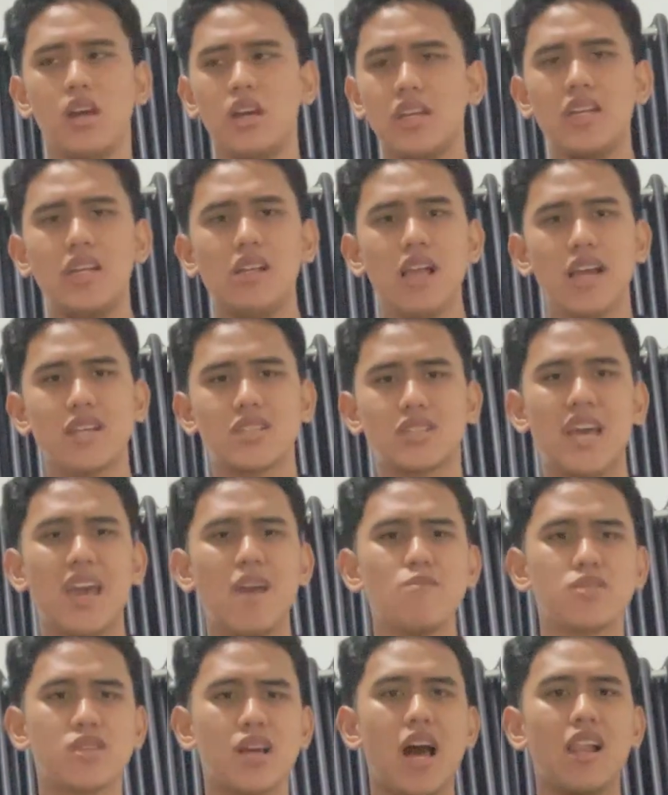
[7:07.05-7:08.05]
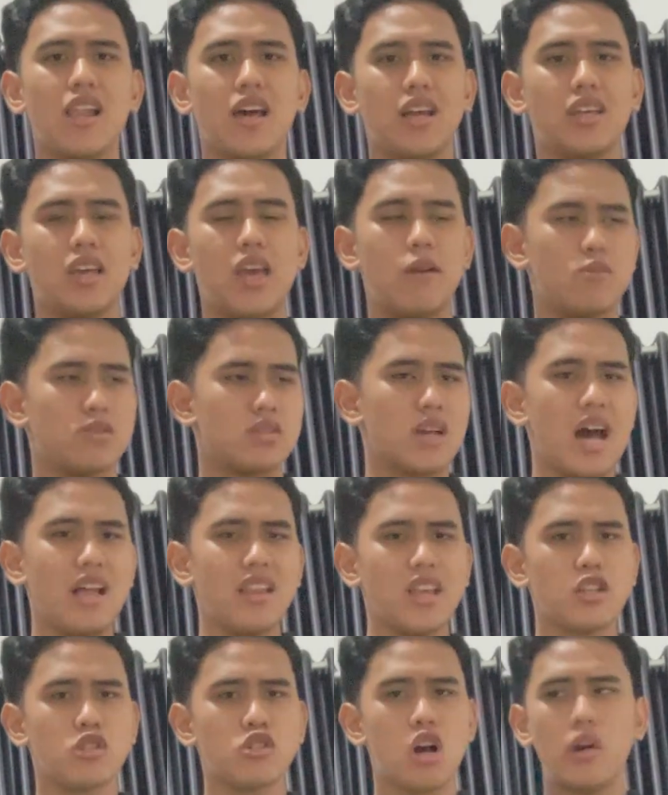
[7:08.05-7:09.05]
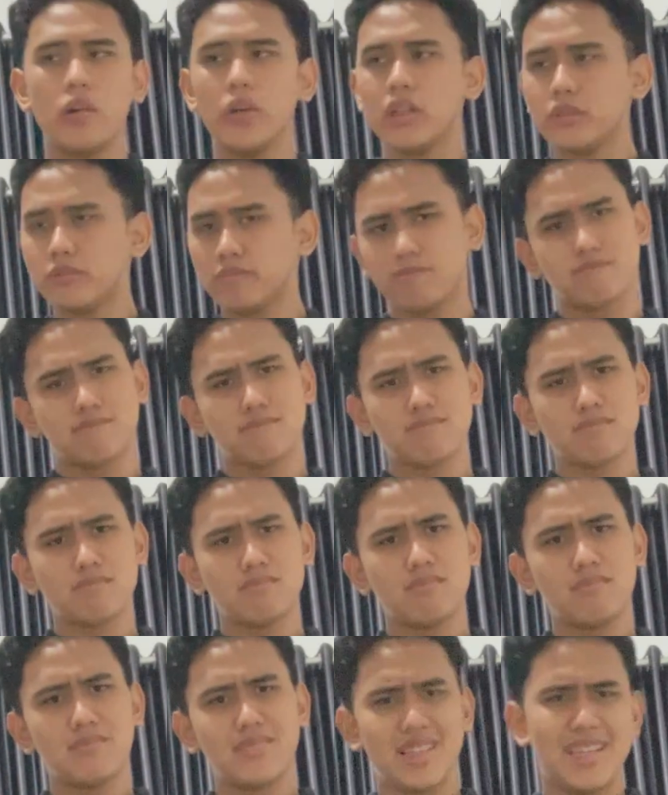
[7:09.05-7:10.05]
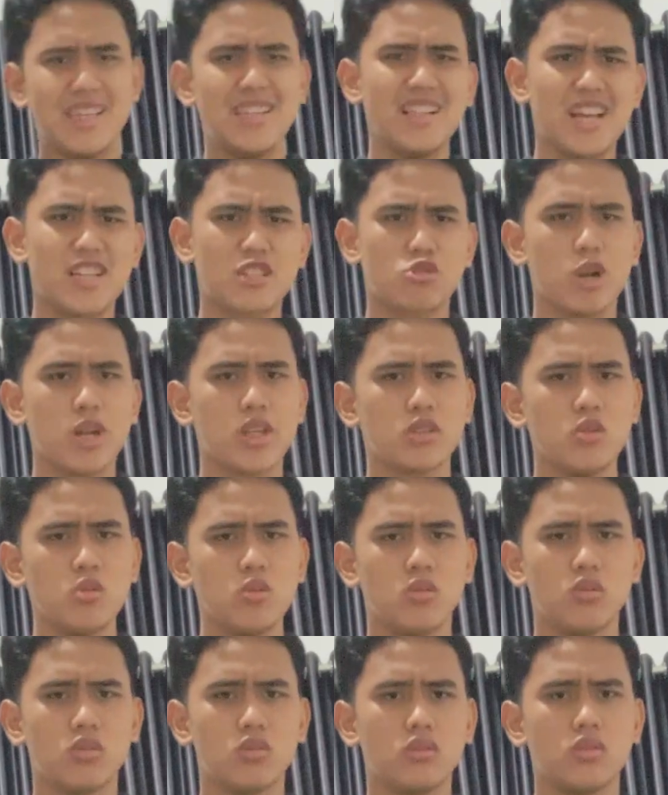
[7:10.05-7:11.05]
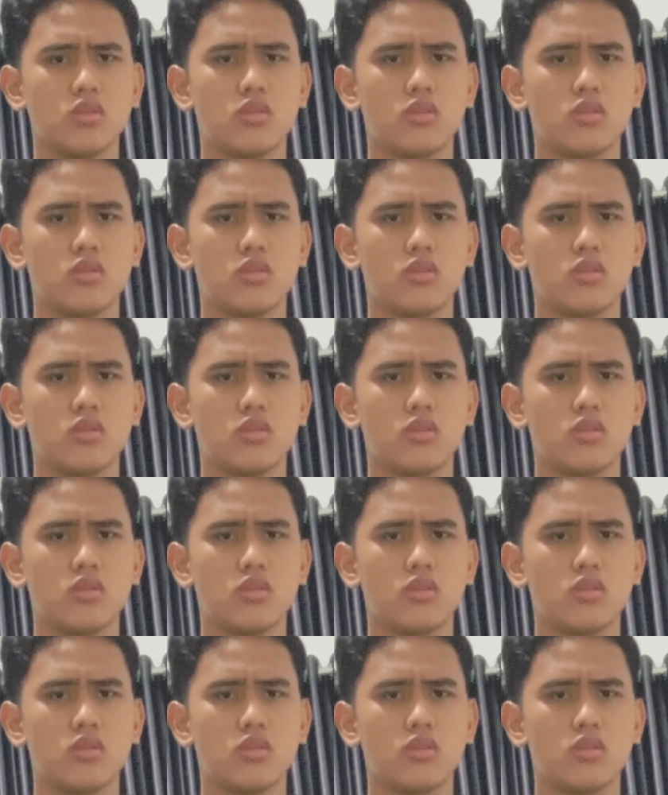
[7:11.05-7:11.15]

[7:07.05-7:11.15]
He likes games, I like games. I like drawing, he likes drawing too.